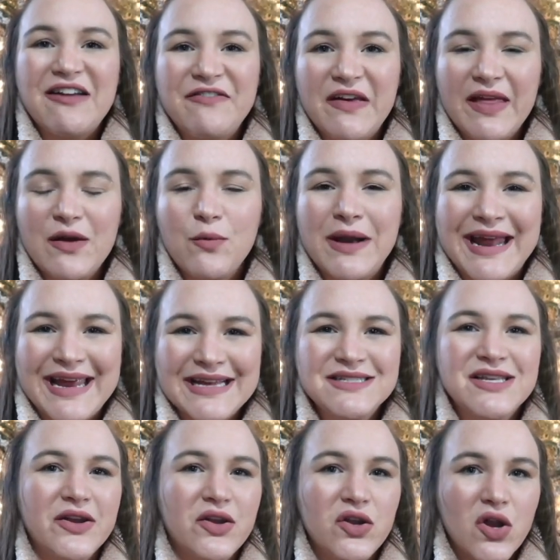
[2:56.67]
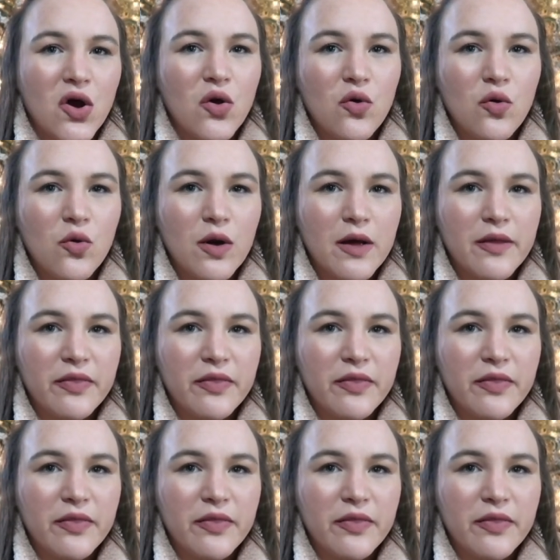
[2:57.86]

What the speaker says: I feel like when I get to know